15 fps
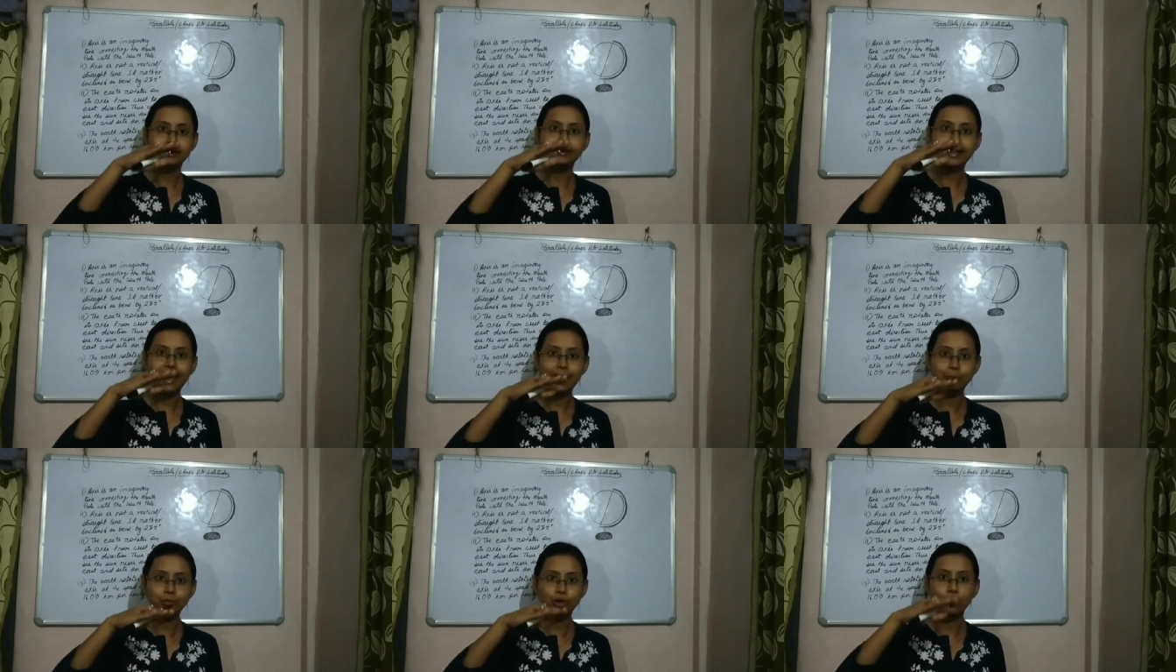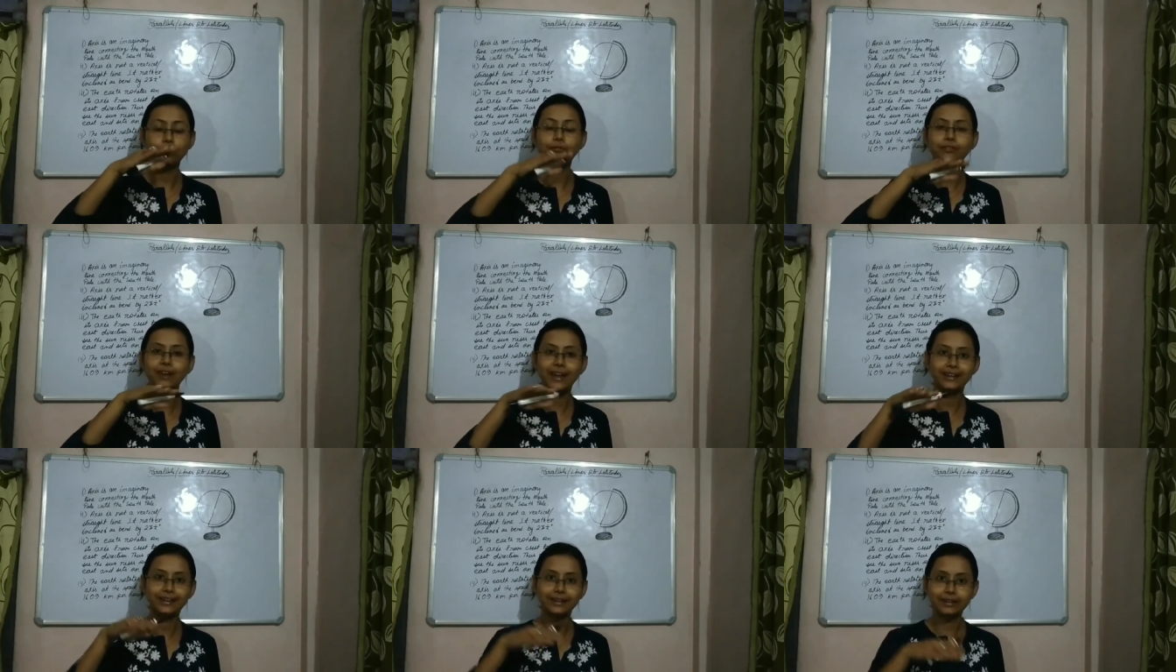tapped or
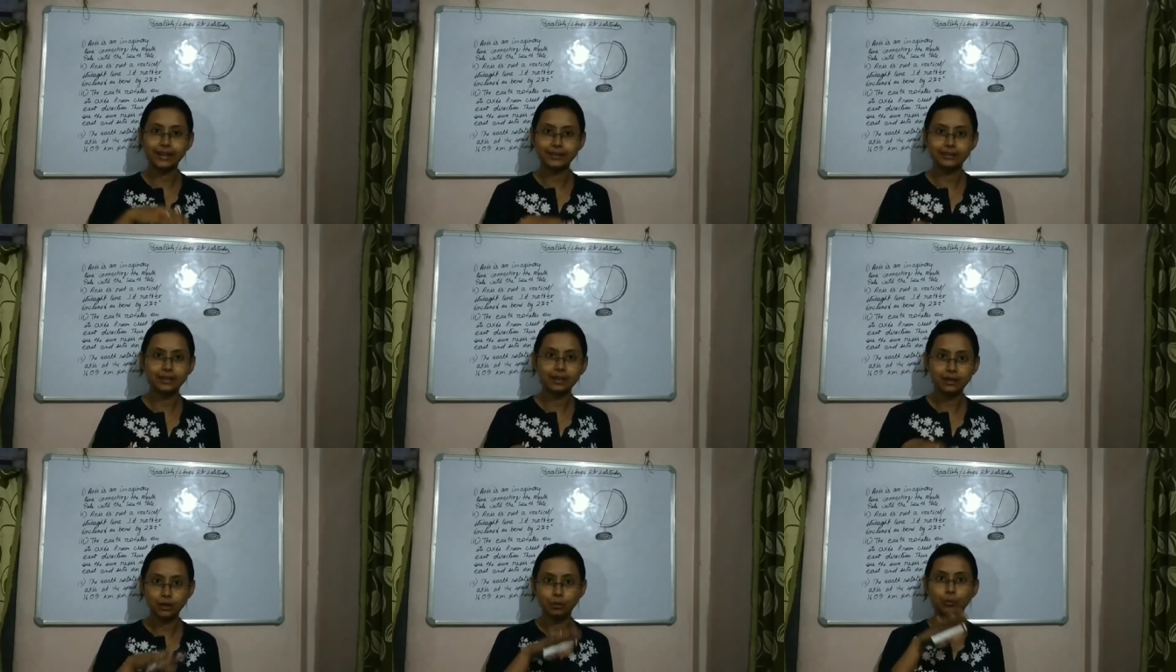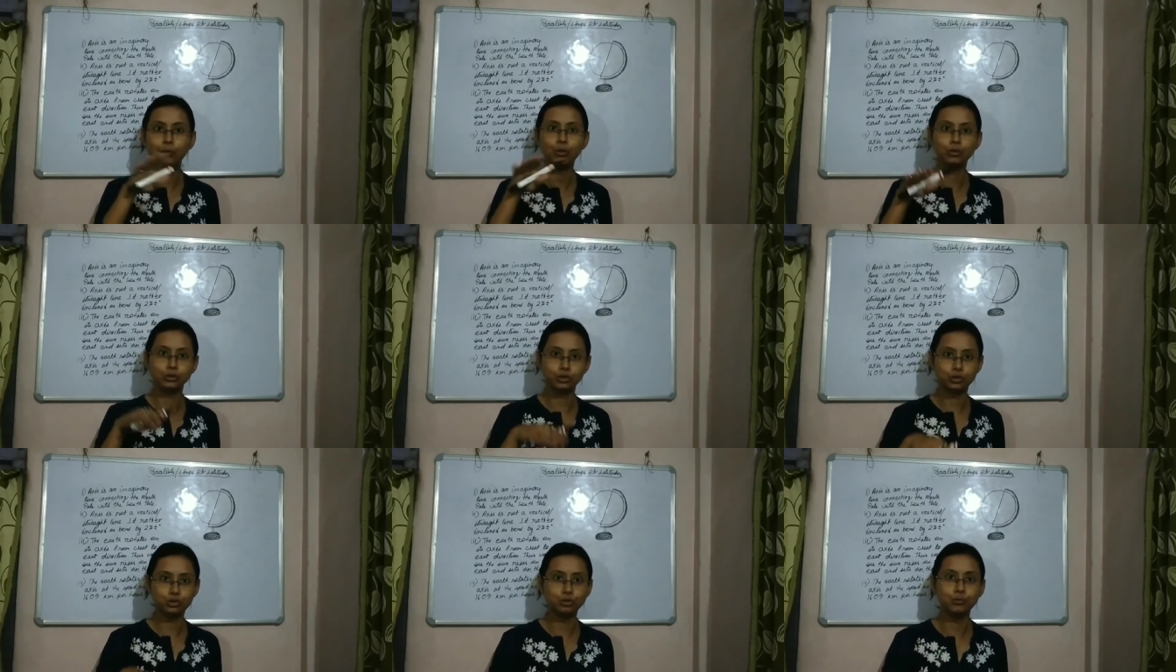flattened at the
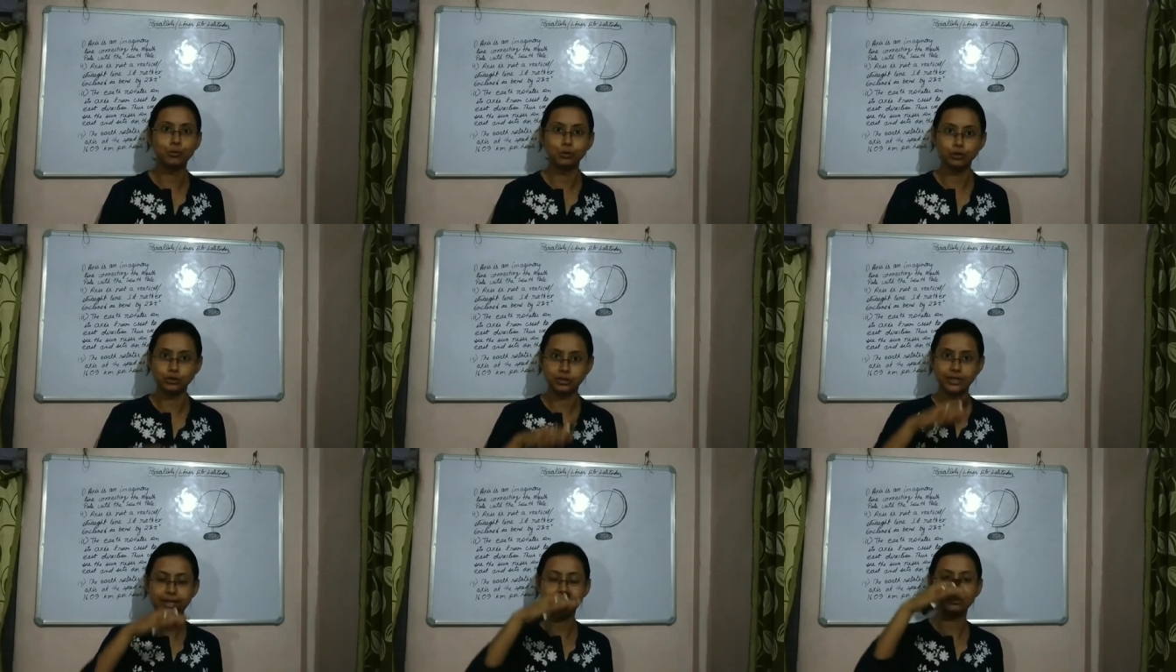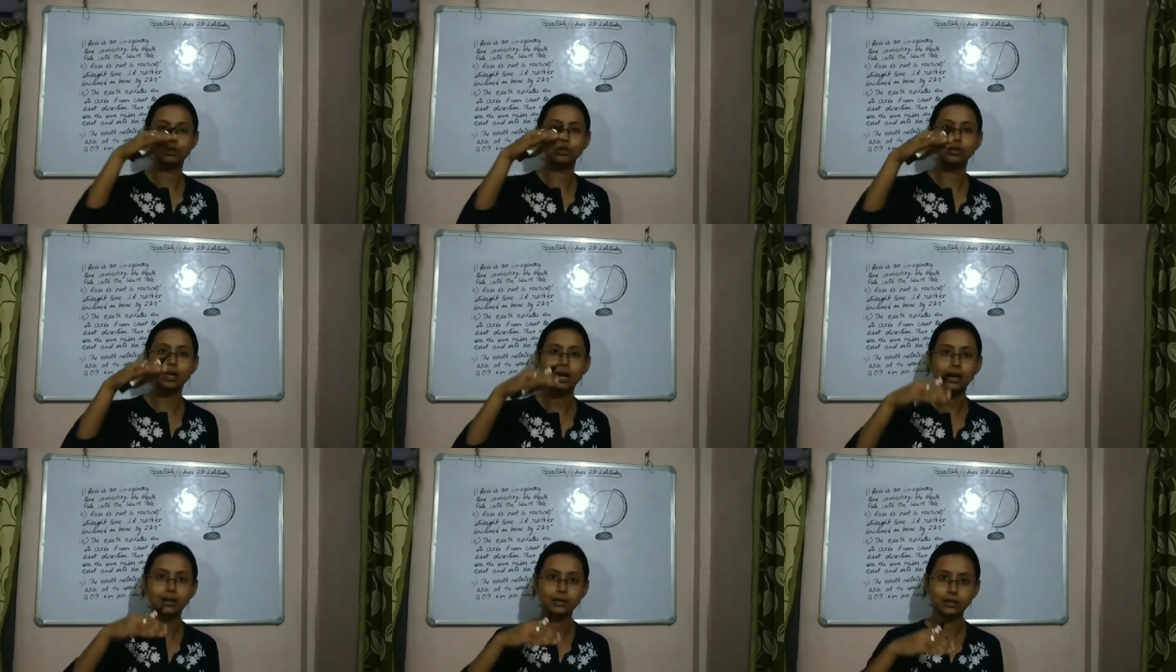poles, two poles, that is on
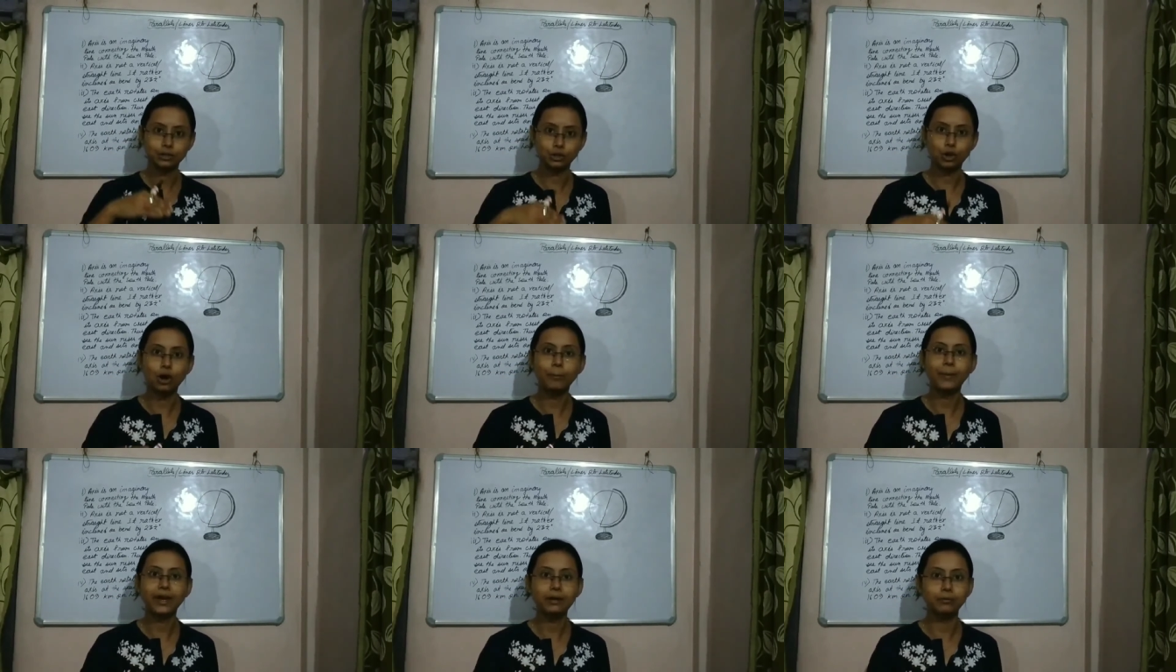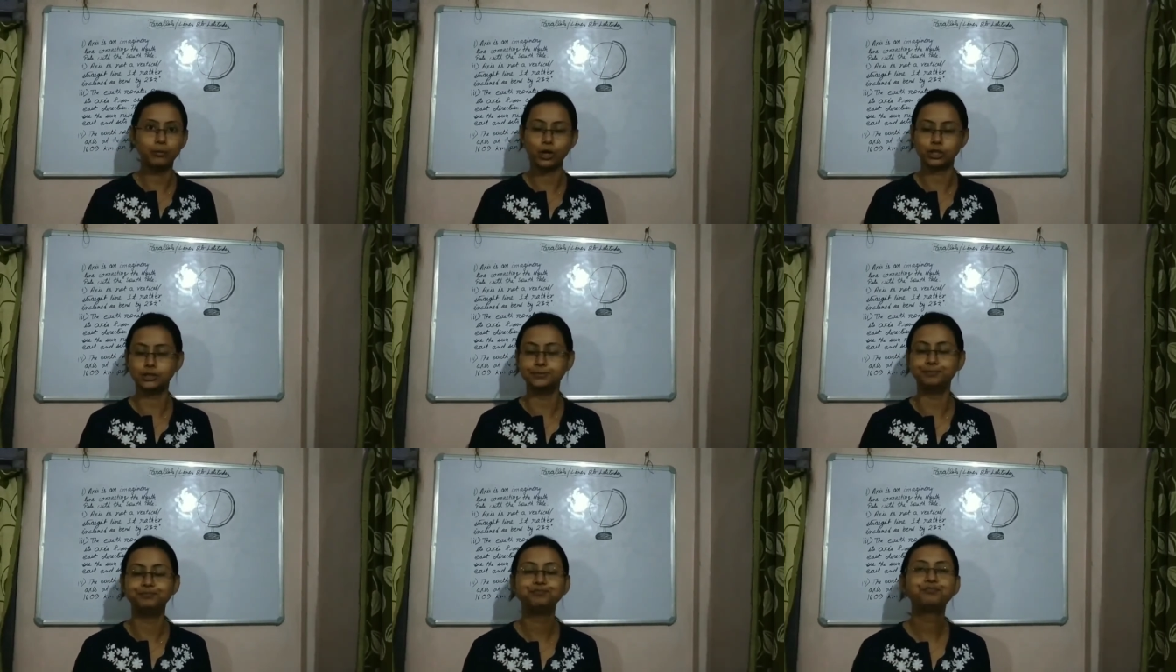the top and
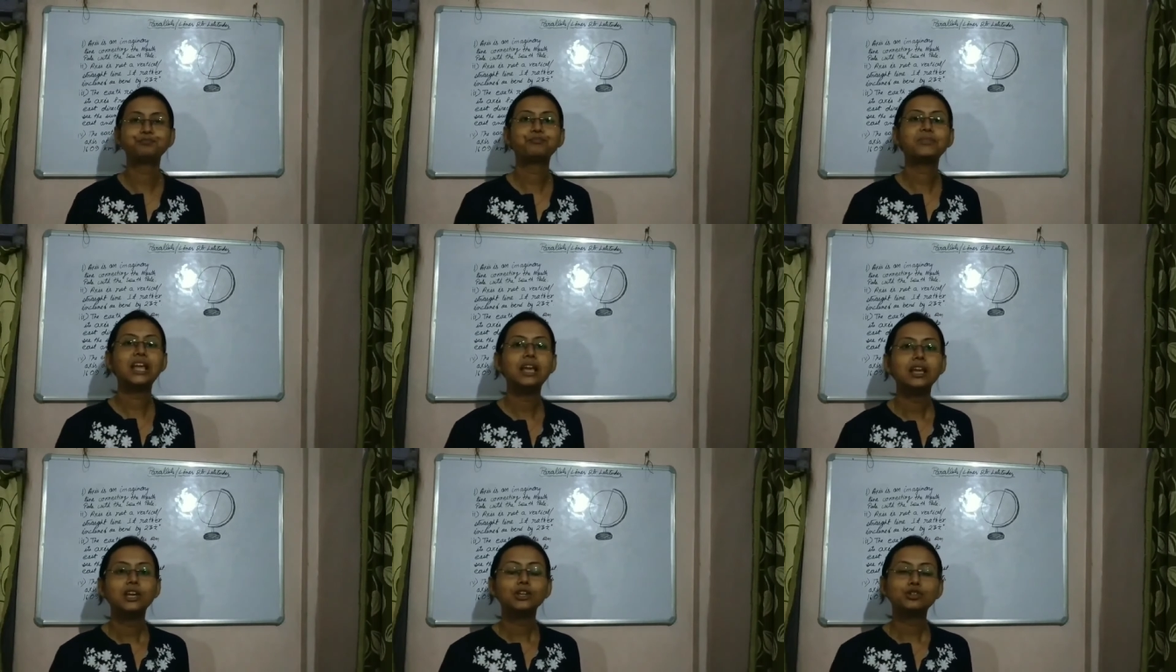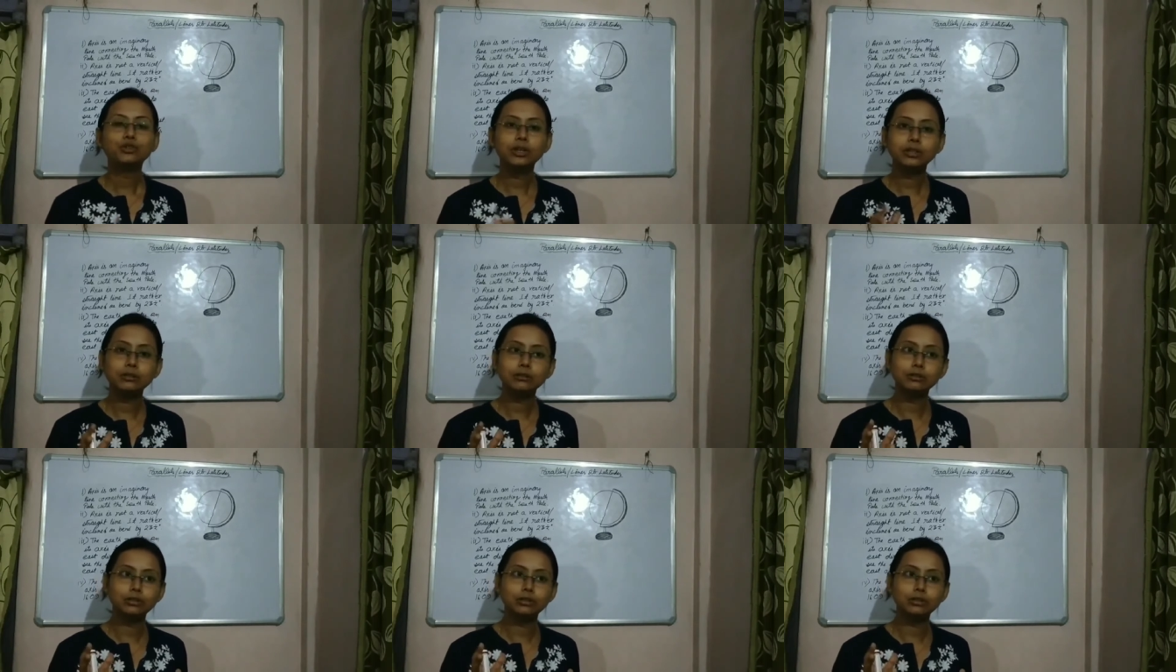bottom. So as